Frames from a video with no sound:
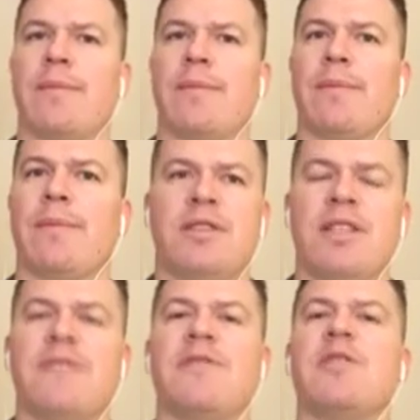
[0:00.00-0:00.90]
So the
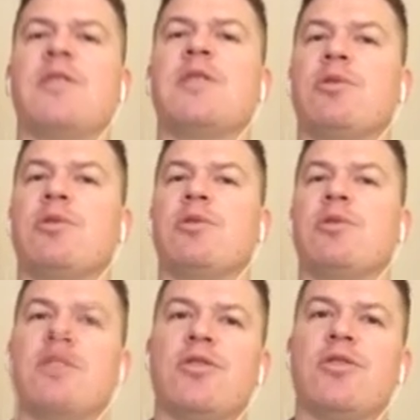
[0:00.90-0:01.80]
difference between these
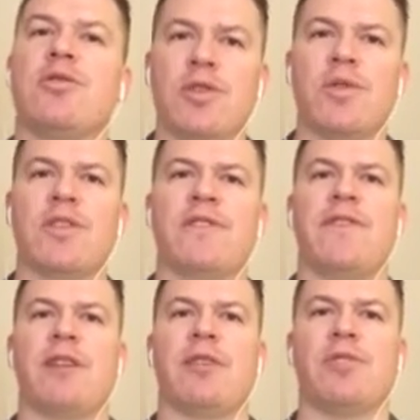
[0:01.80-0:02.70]
guys who use
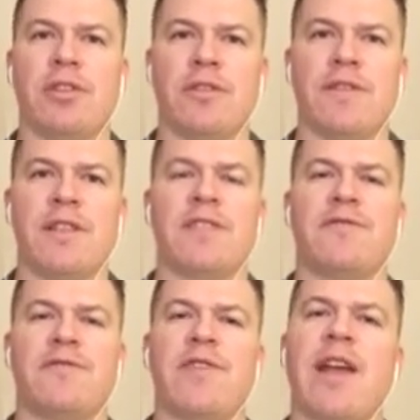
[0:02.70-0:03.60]
the Federal Reserve and
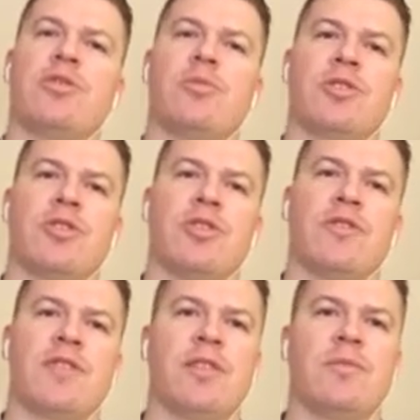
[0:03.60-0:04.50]
this fractional
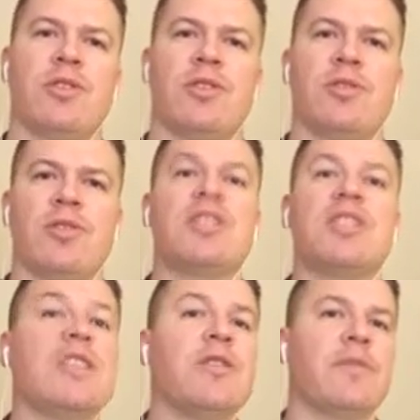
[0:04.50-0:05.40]
reserve system to
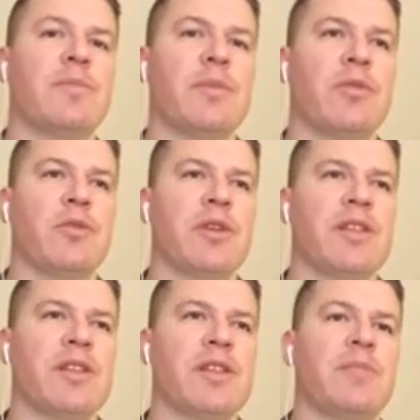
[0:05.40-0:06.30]
steal from people is
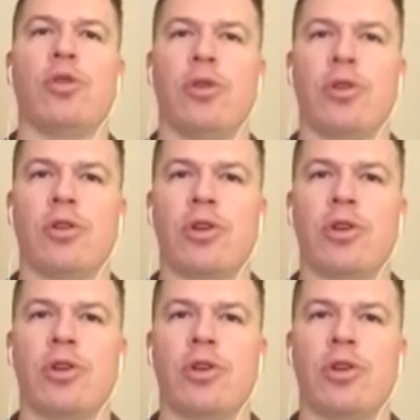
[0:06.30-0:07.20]
they have no moral
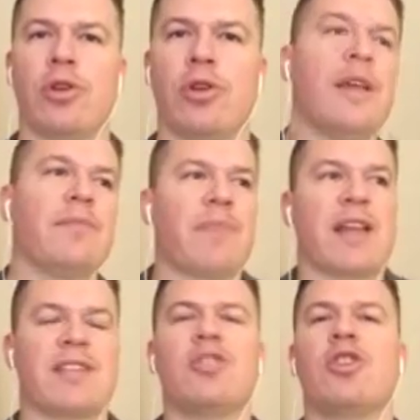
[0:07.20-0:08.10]
code, or
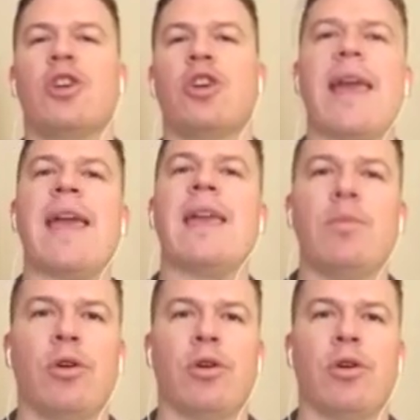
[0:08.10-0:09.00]
I guess you could call it
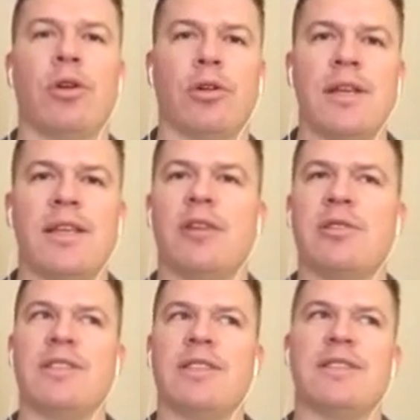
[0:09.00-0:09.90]
amoral.
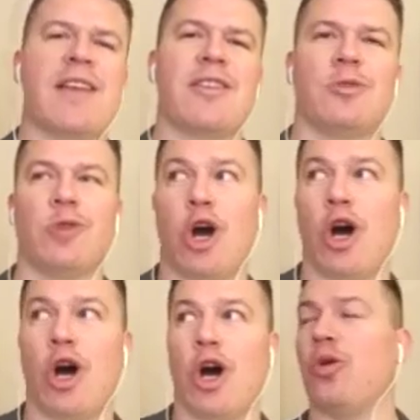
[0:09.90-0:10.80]
It's not neither
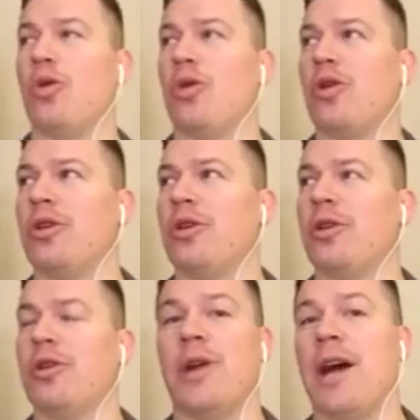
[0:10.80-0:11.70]
wrong
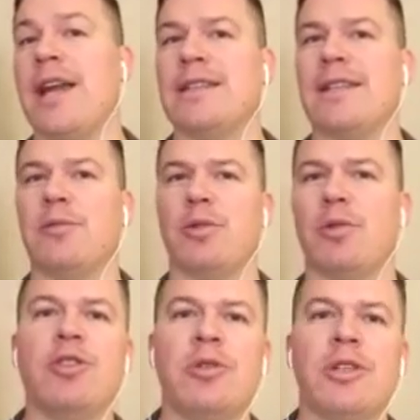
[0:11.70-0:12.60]
or right that
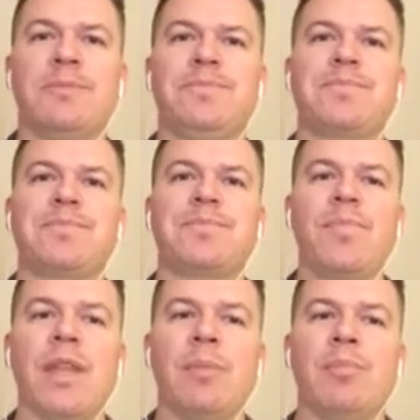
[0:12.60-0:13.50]
what they're doing,
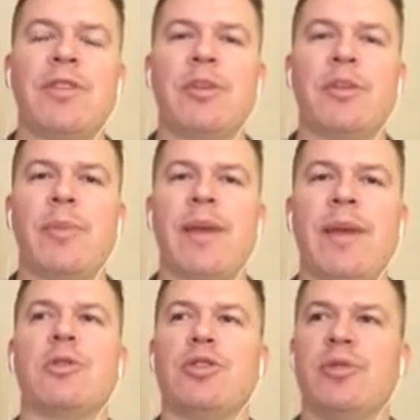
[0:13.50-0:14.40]
but they're basically
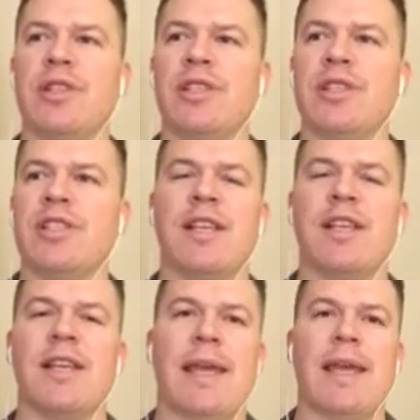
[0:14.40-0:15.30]

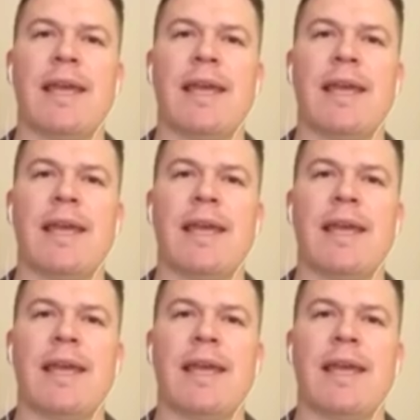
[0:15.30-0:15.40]
opportunists.